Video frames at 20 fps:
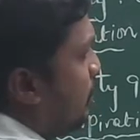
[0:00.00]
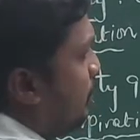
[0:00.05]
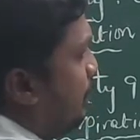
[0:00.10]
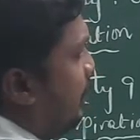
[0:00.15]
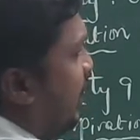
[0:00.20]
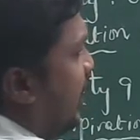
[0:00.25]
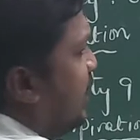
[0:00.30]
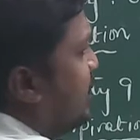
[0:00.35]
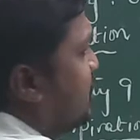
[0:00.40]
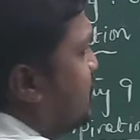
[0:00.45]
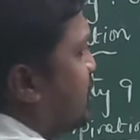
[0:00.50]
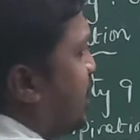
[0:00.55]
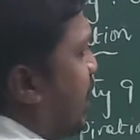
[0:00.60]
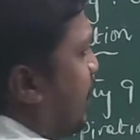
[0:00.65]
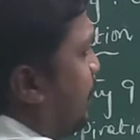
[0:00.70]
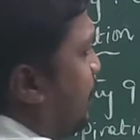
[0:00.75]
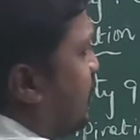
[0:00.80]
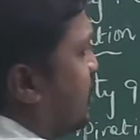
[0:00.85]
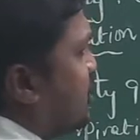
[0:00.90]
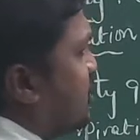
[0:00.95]

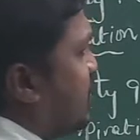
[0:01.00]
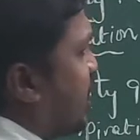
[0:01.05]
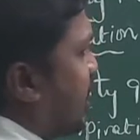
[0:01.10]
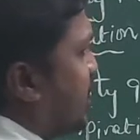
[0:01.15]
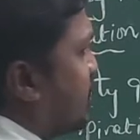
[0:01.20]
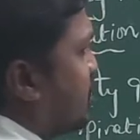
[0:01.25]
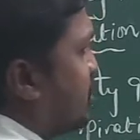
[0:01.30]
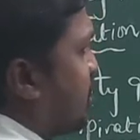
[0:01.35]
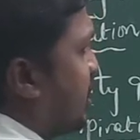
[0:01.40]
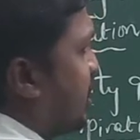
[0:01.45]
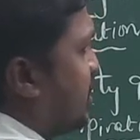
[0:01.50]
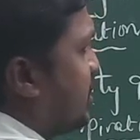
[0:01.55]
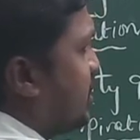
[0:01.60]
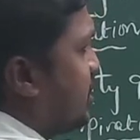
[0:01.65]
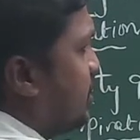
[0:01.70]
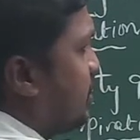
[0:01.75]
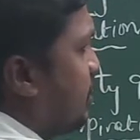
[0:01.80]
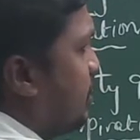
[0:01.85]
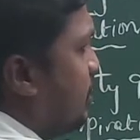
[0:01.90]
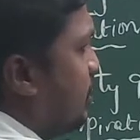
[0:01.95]
Bean-shaped
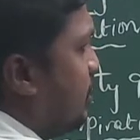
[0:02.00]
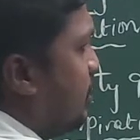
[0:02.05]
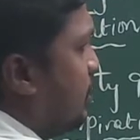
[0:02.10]
structures.